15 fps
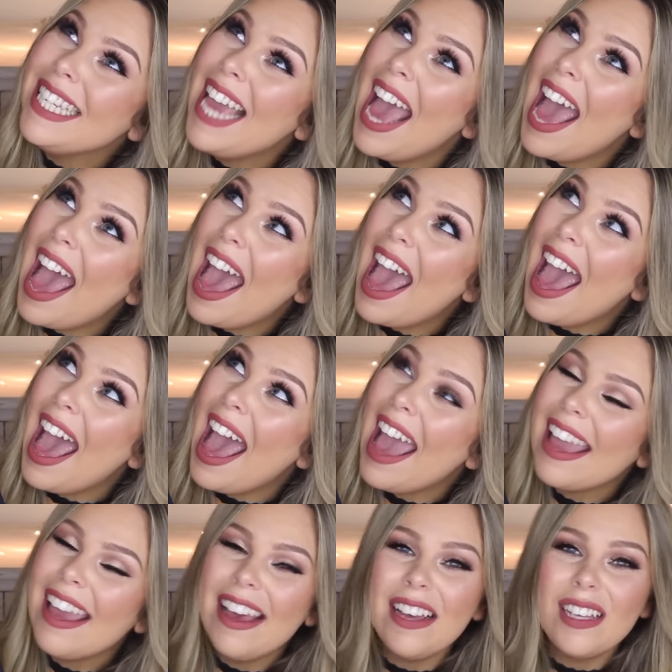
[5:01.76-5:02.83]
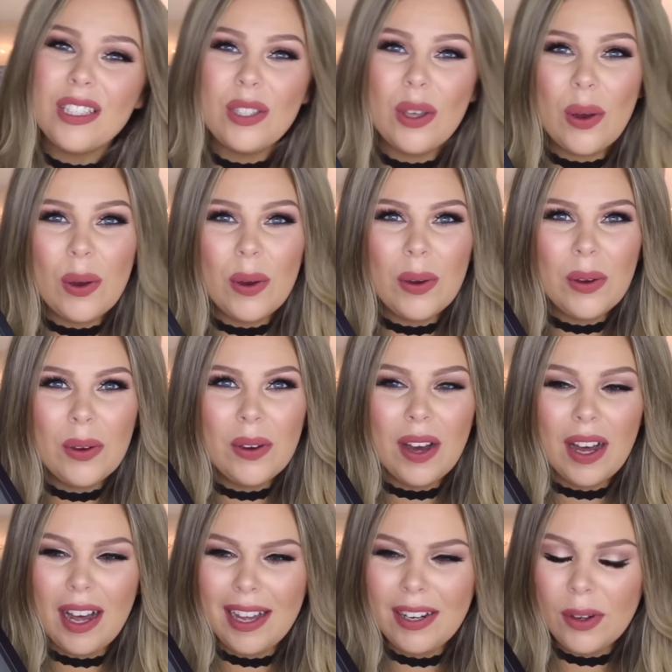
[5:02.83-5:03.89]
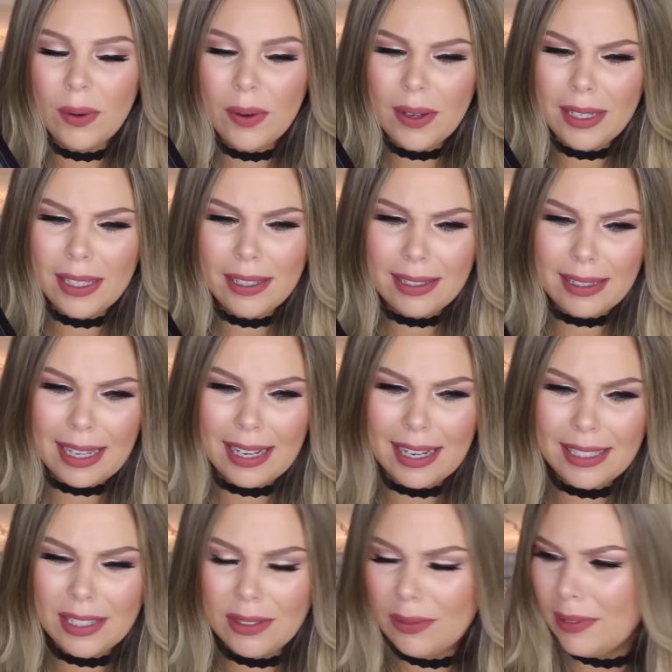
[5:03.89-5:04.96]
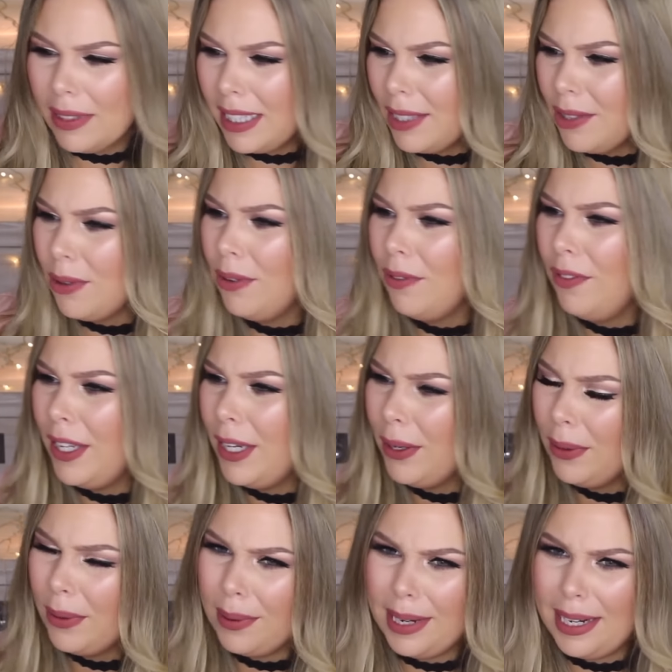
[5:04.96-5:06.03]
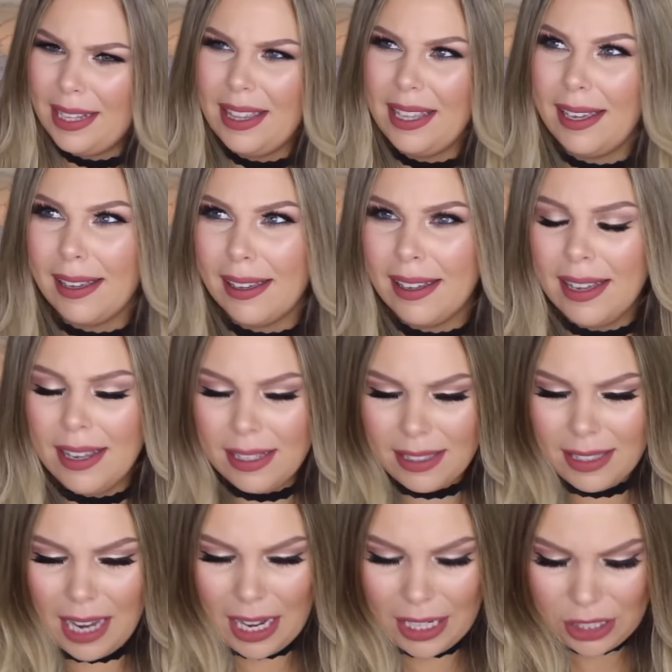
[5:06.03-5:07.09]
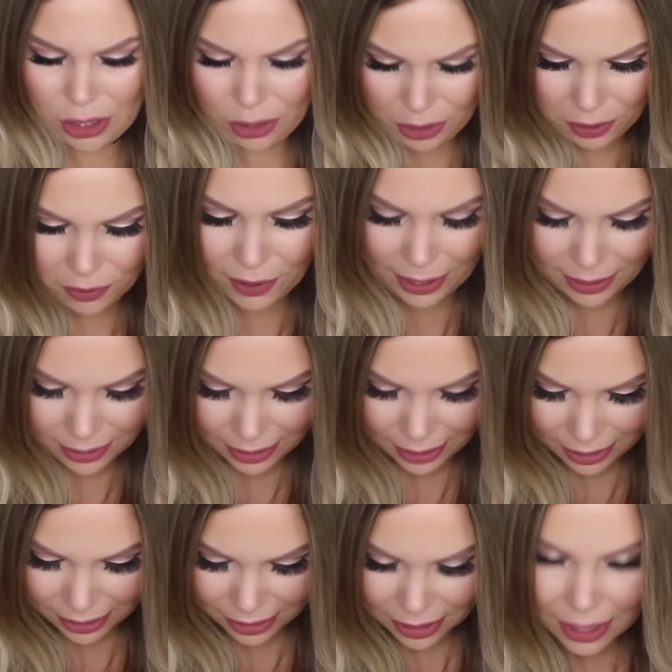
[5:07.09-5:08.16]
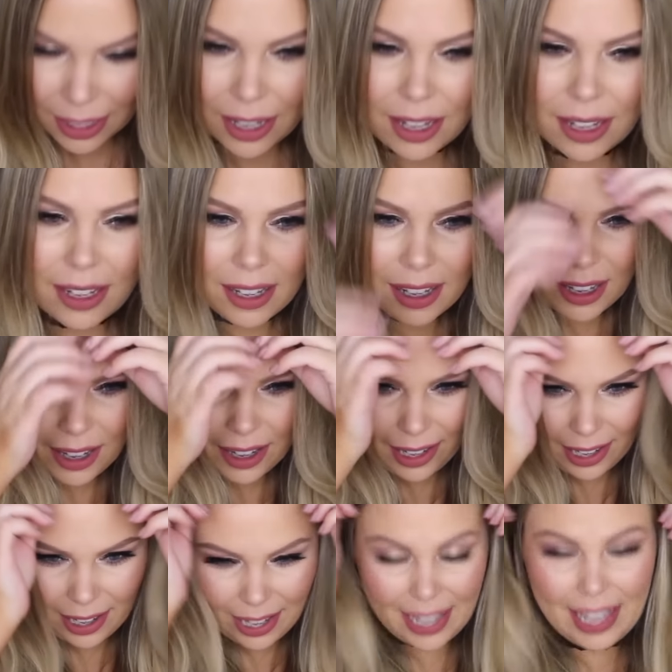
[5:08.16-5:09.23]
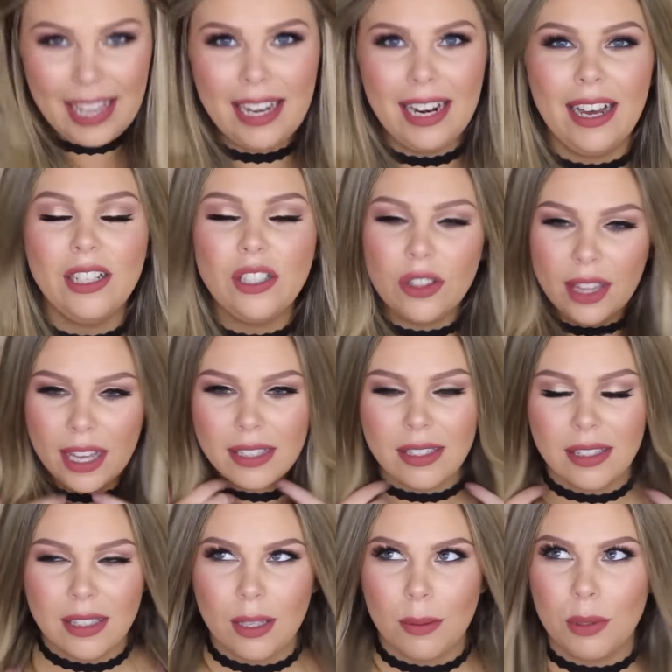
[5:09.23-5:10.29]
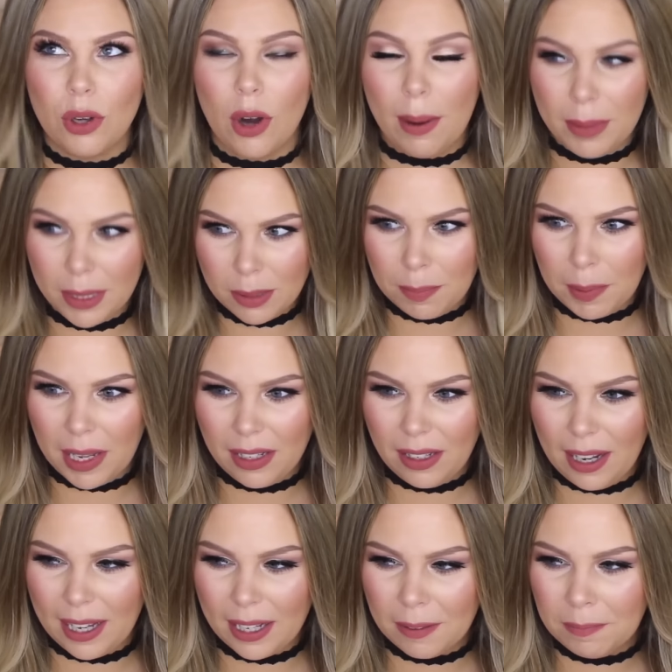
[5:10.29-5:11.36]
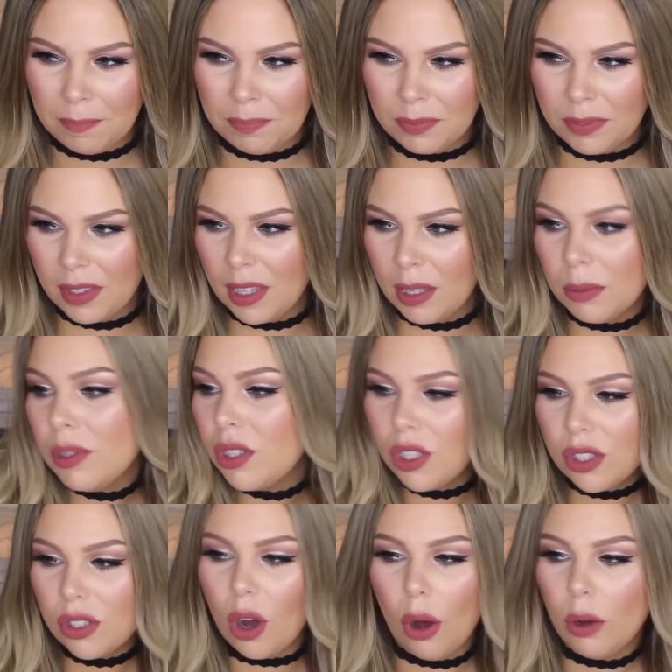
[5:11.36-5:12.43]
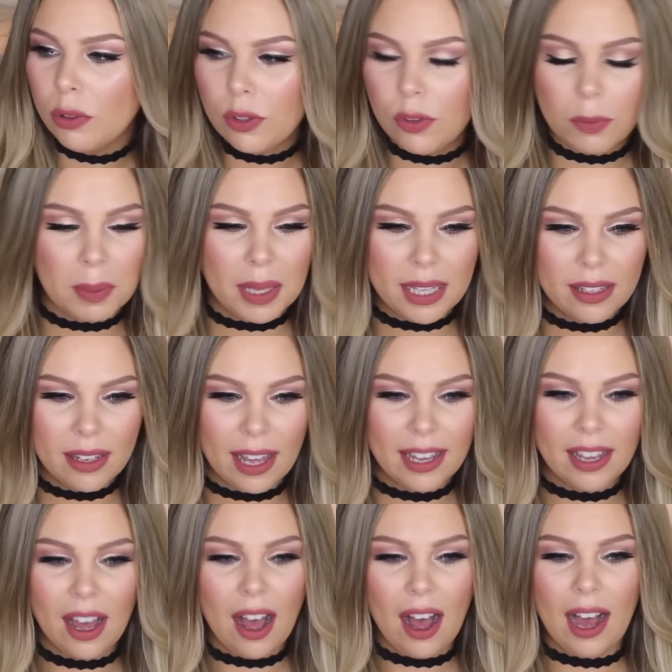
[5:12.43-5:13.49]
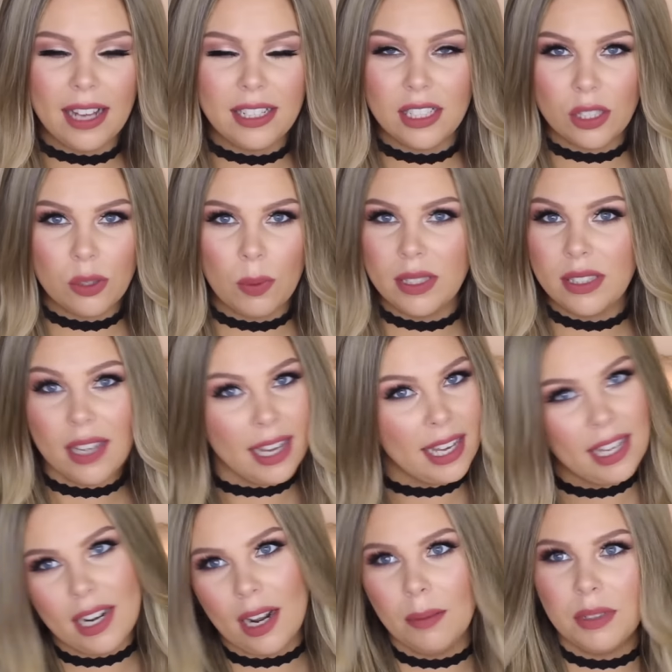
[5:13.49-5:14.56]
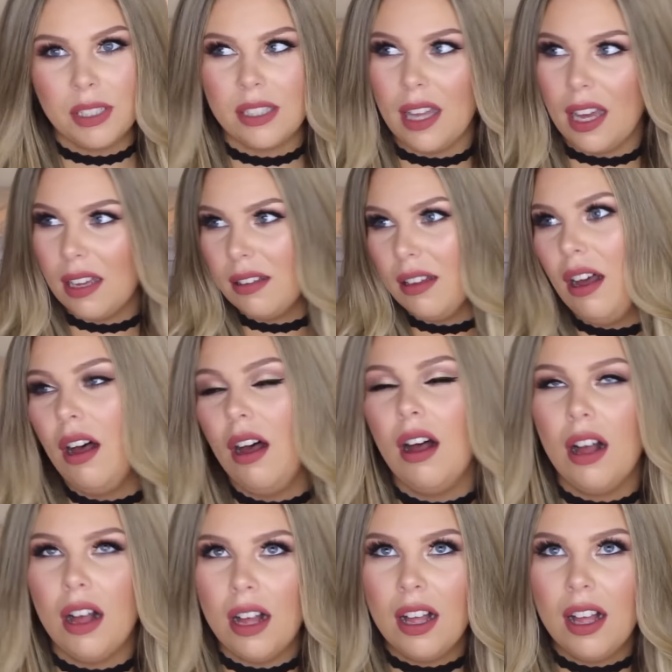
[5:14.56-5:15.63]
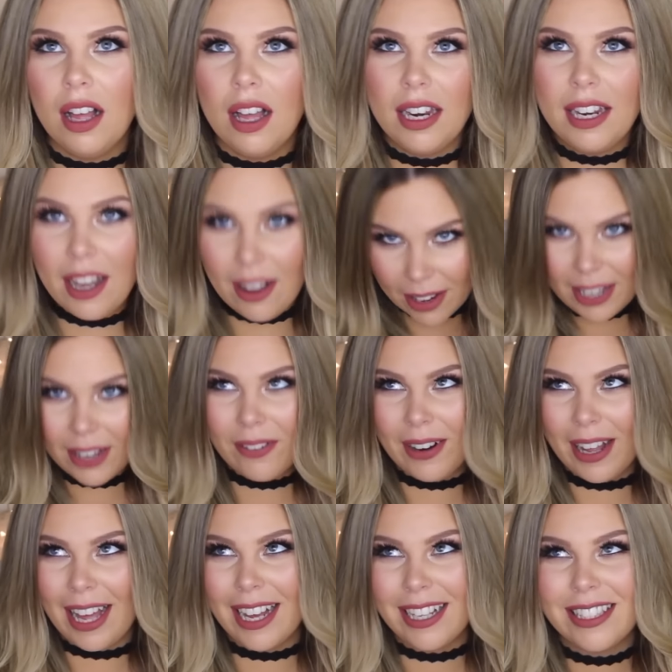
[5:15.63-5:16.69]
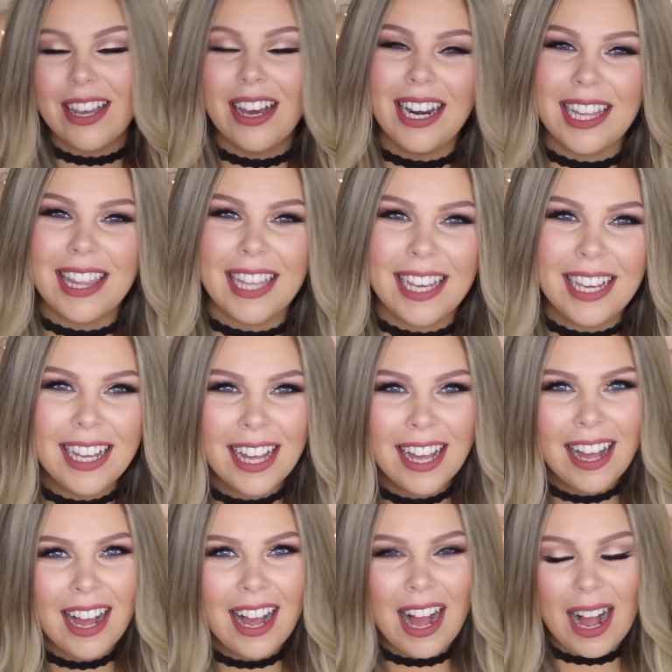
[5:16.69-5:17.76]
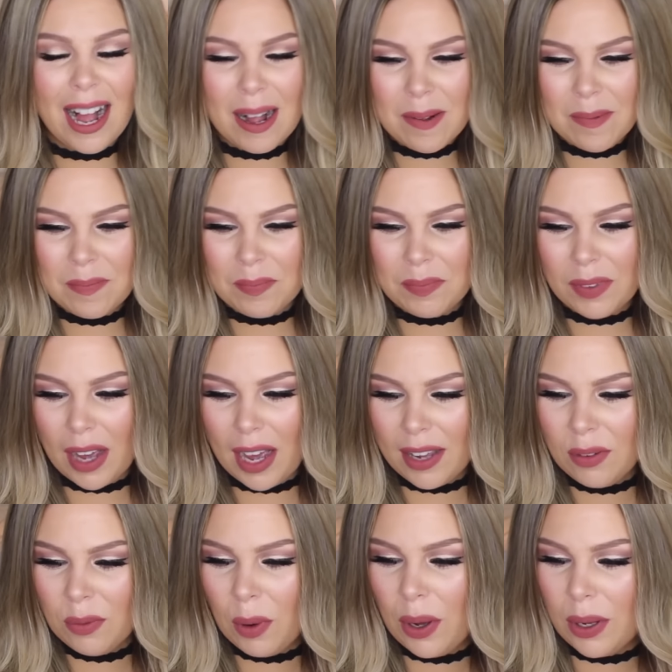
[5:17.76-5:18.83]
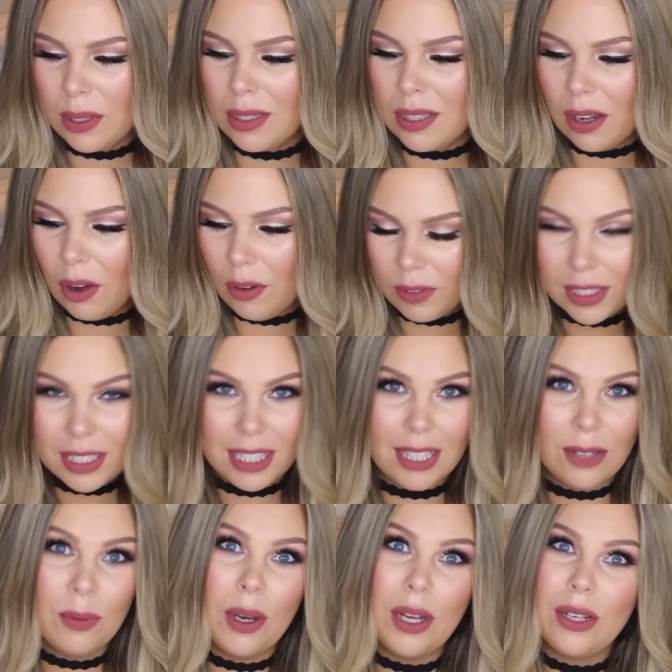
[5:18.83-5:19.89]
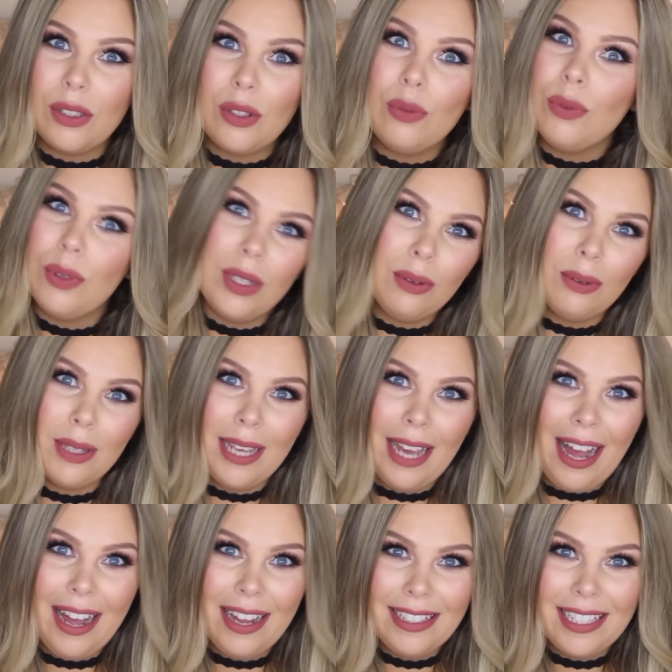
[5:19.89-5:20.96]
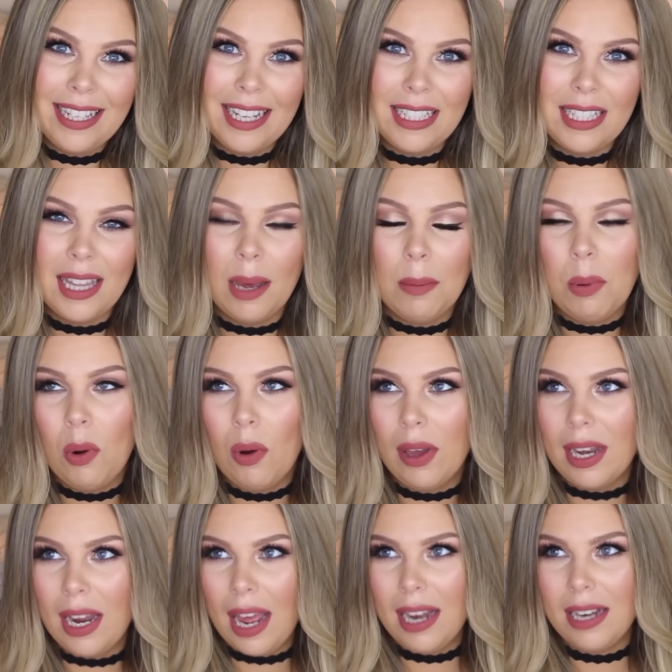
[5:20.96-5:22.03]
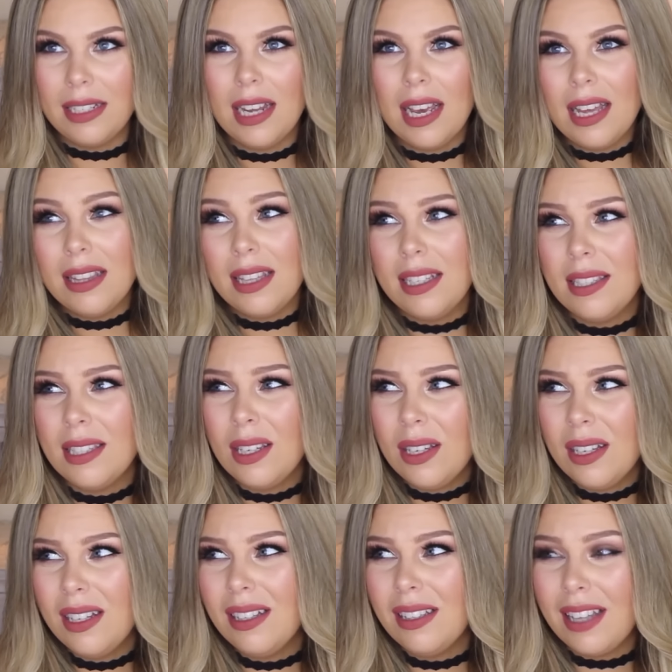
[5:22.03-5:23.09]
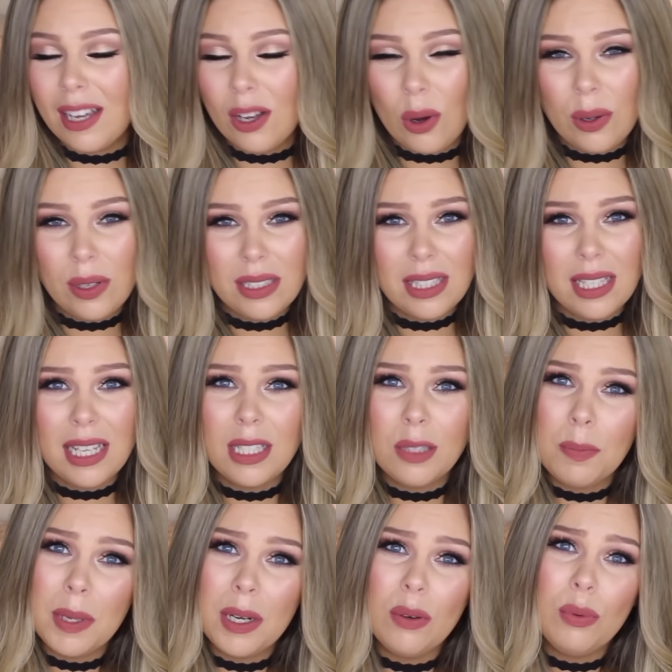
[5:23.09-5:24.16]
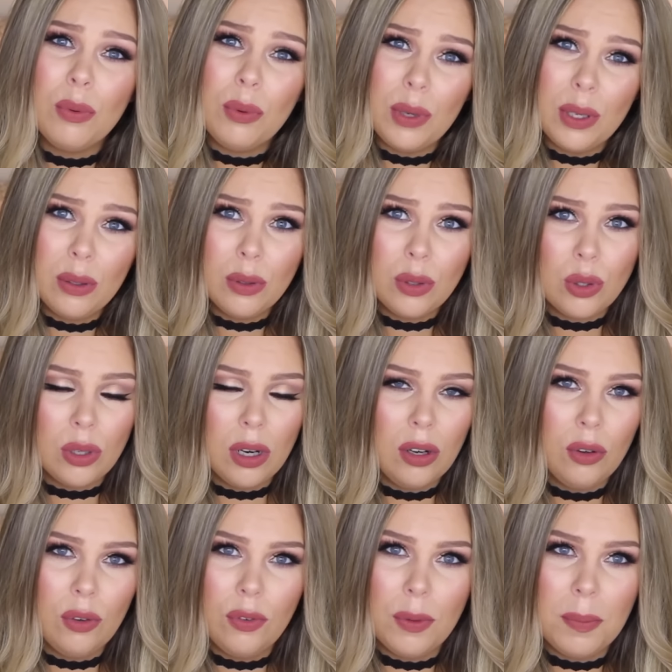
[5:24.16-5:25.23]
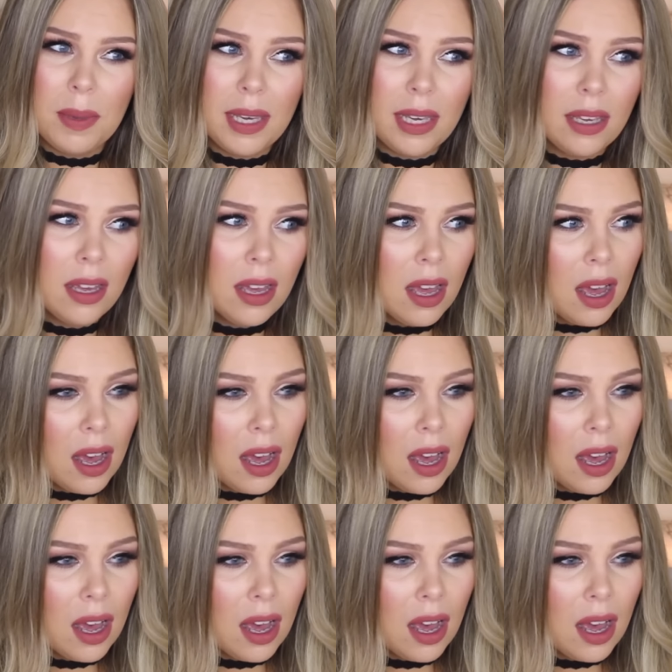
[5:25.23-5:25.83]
Yay! So I know, like, I didn't really do a video or anything touching on the fact that I hit 100,000 subscribers, but like, it was just goals for me. Like, I just, once I hit it, I'm just like, oh, now I can relax kind of thing. I'd worked really, really hard to get to that point. And this year, like, honestly, it's been a real struggle for me.